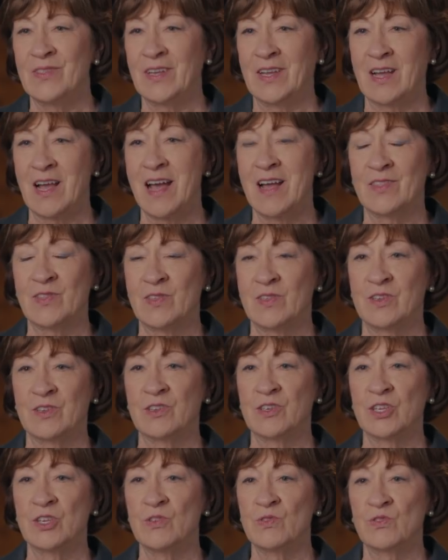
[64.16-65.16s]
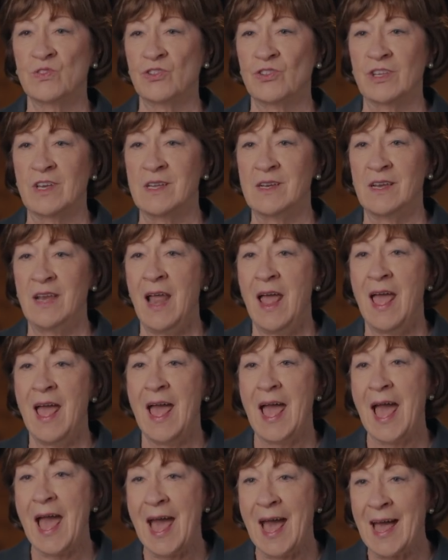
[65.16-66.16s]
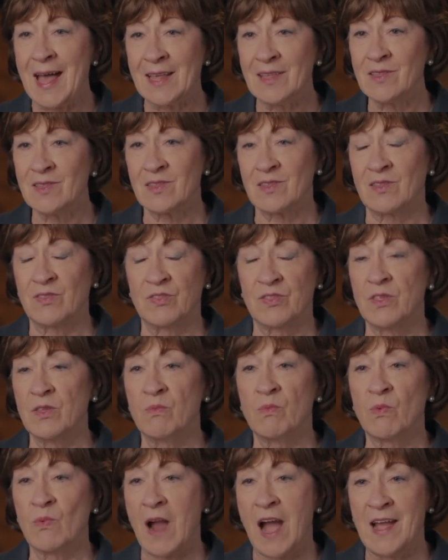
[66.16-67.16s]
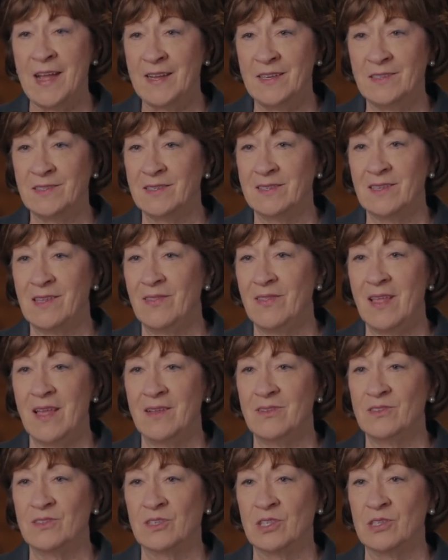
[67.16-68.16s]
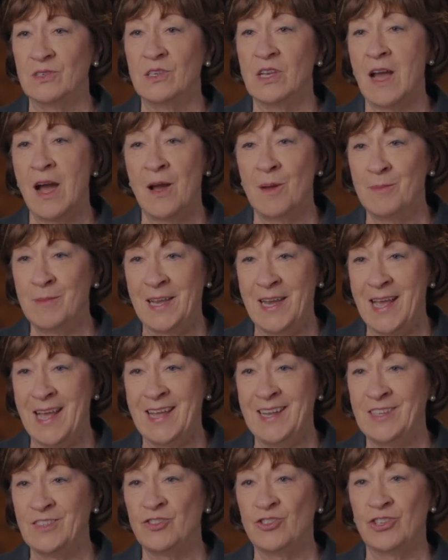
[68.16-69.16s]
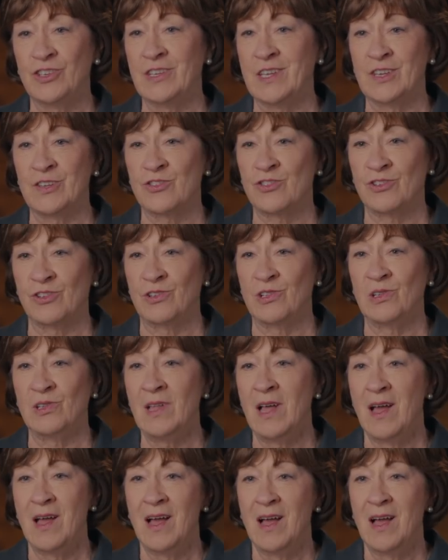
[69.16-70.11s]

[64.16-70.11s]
the Constitution, has the right to nominate judicial